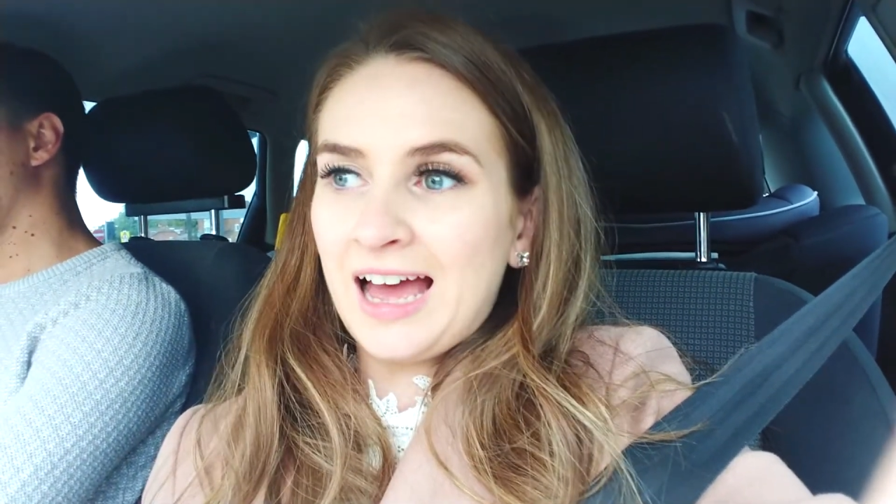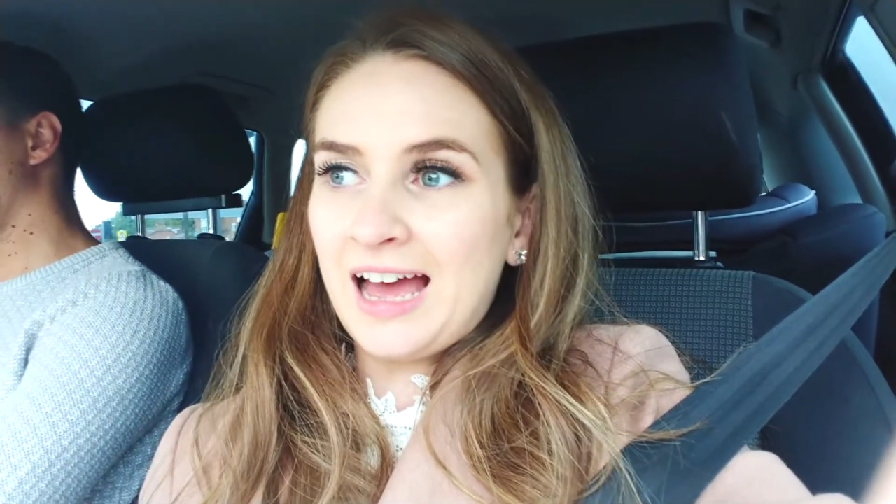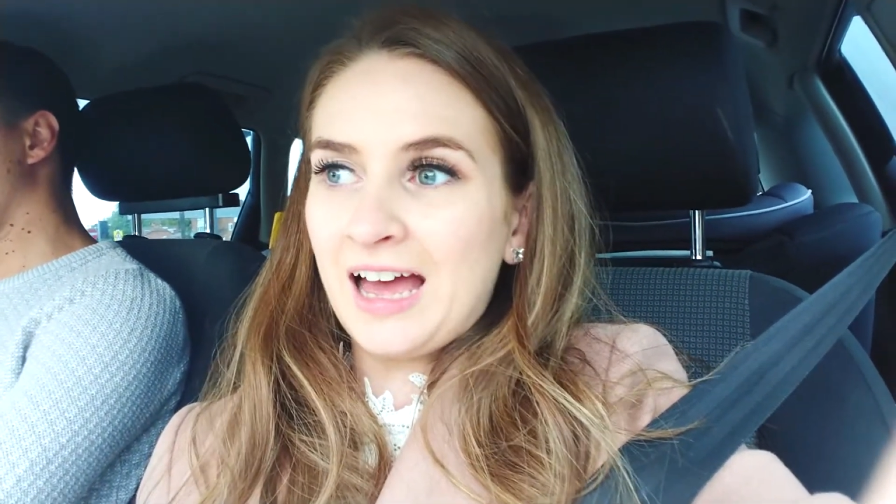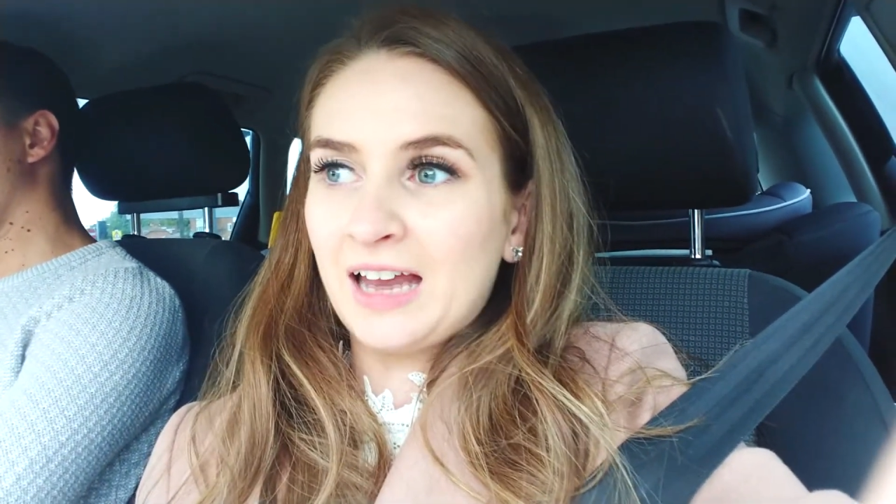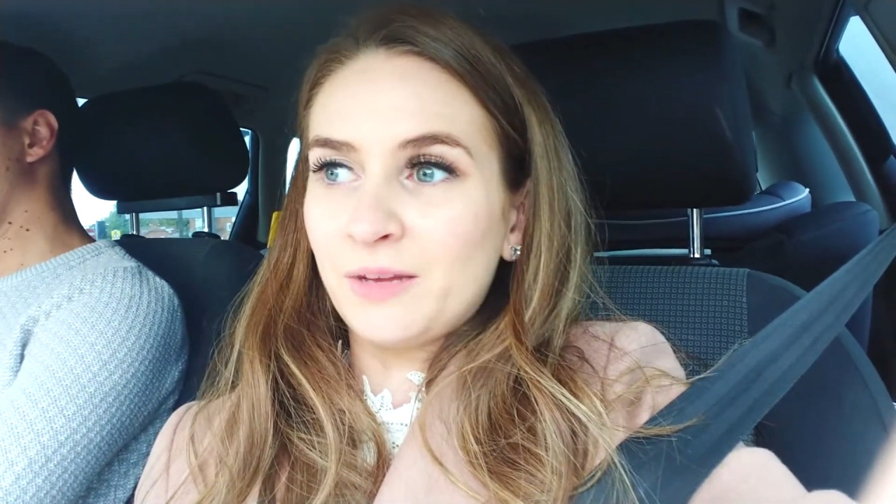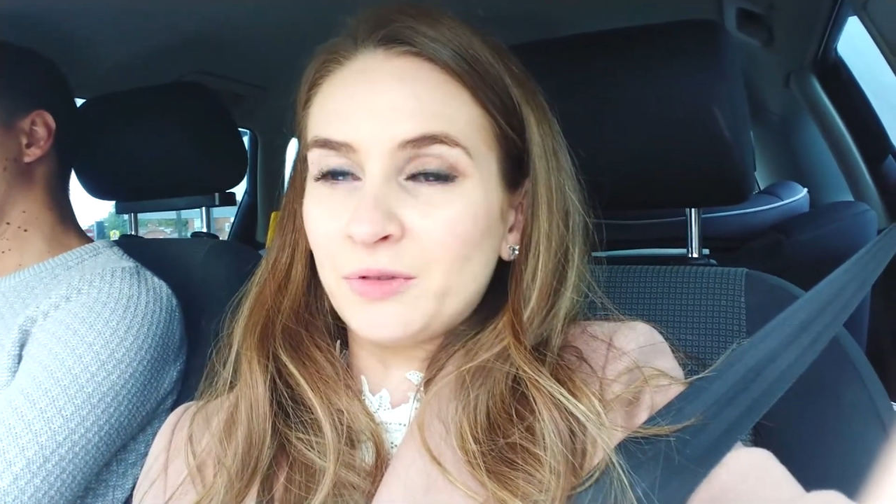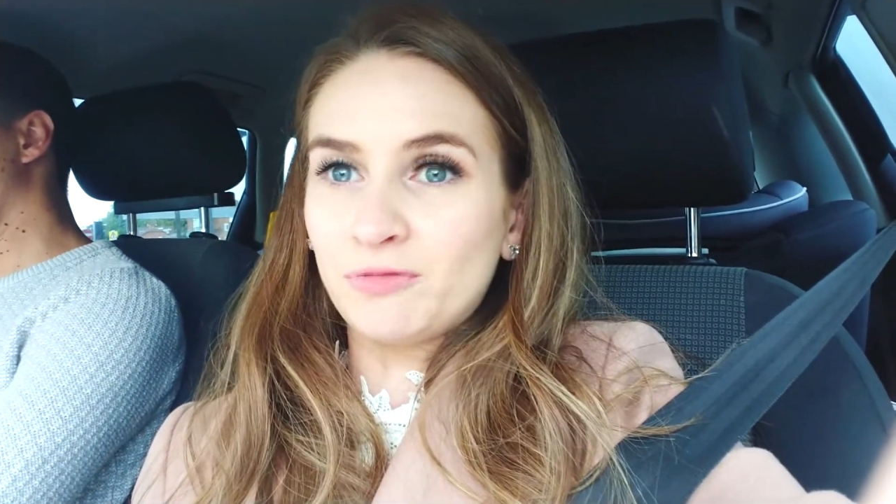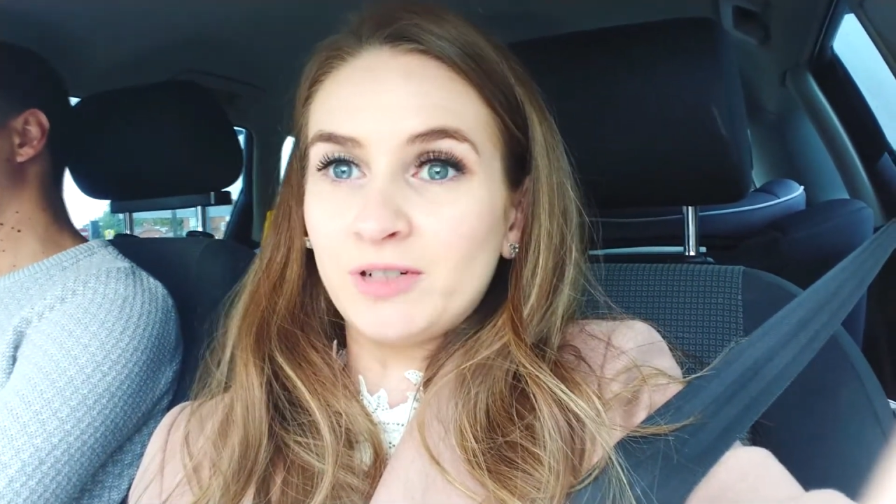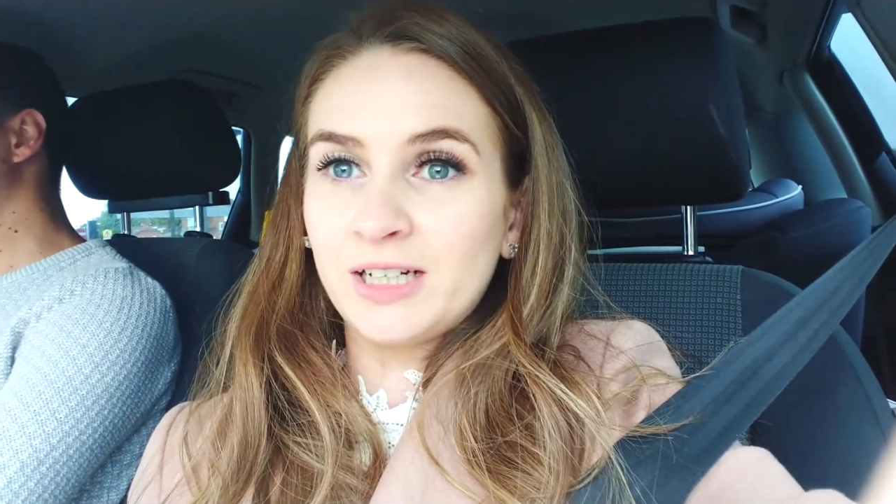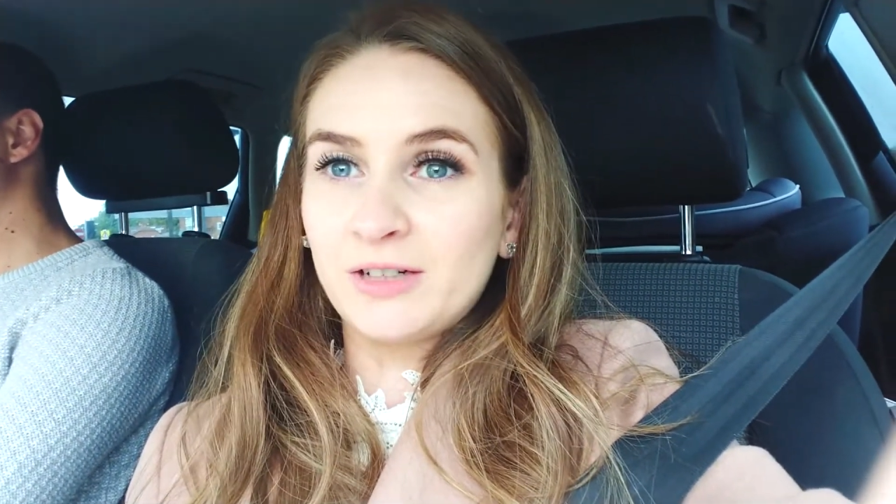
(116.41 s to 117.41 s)
and it
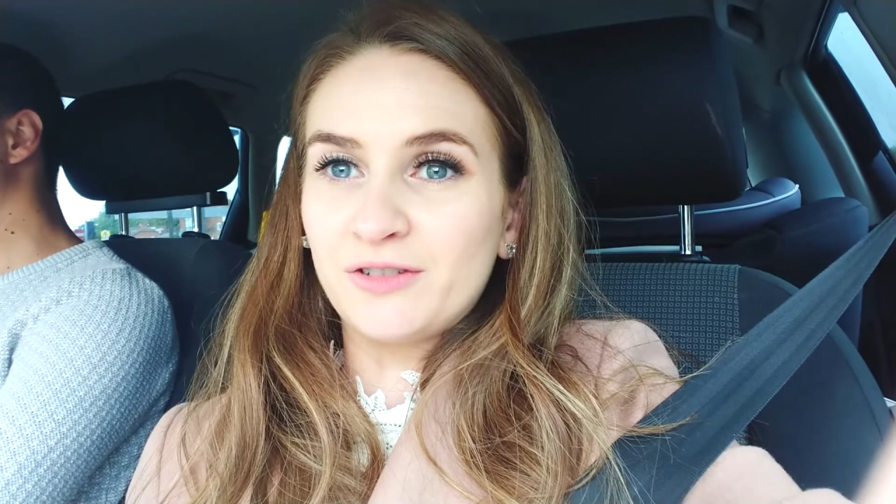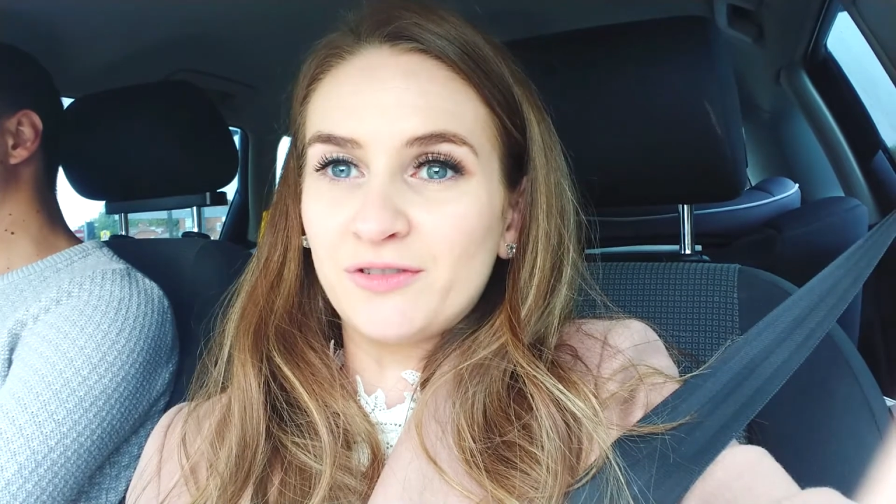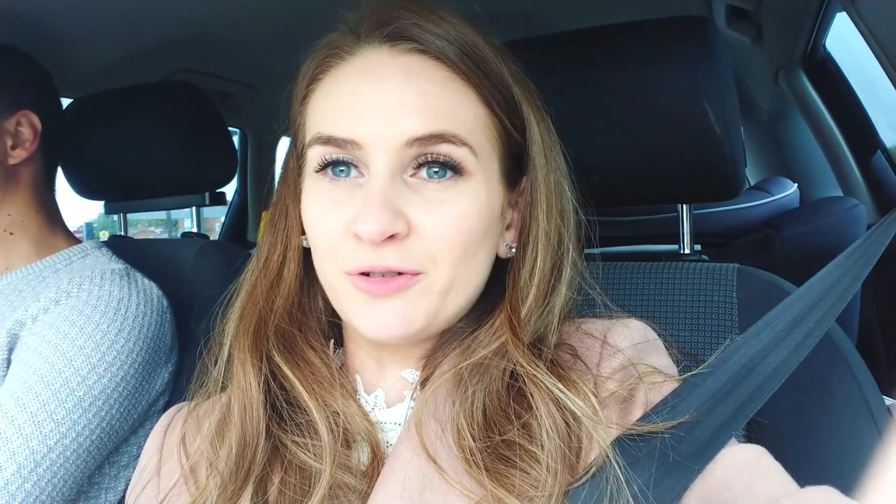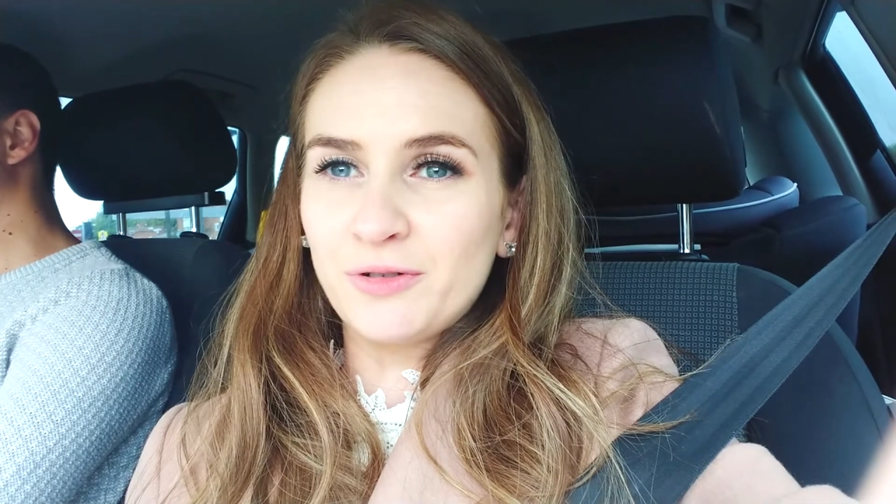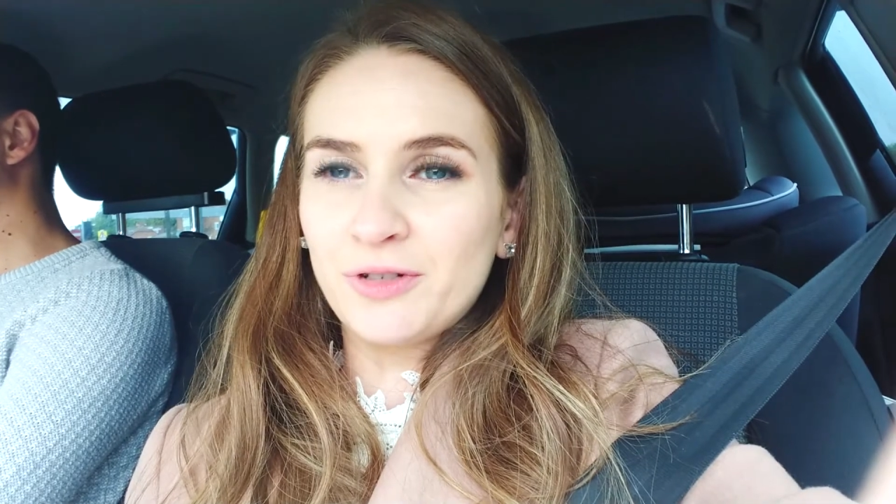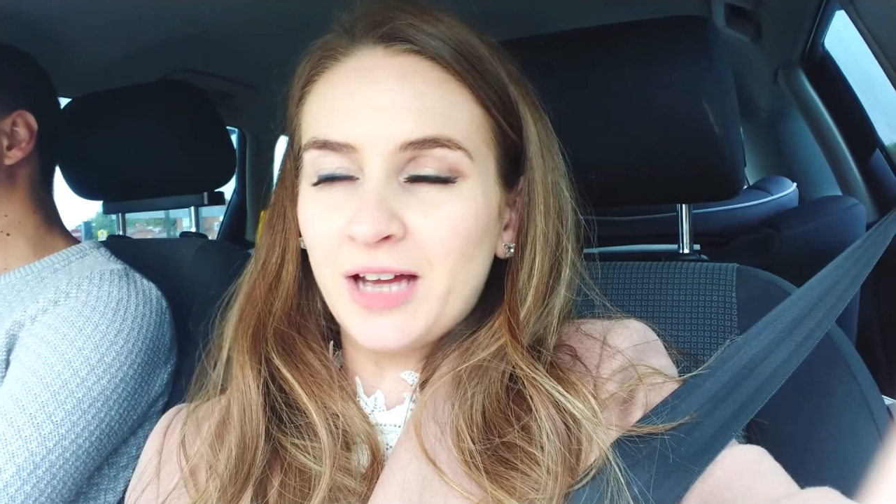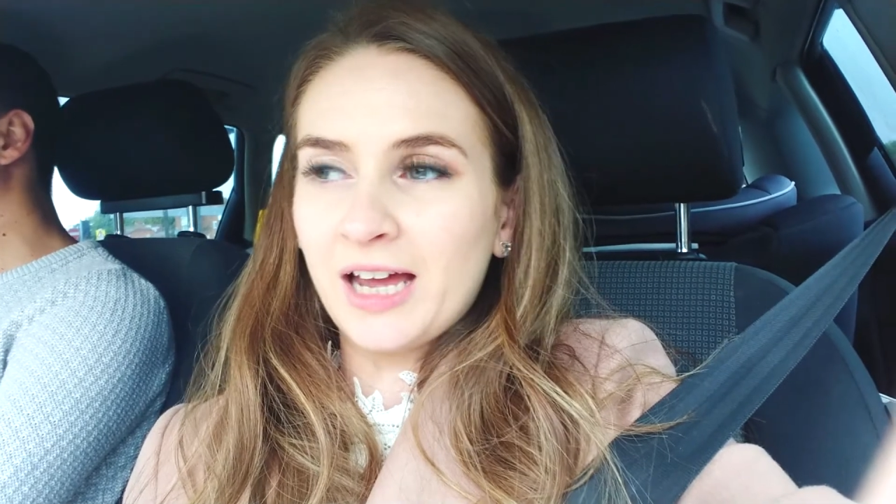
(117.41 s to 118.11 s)
was really good food.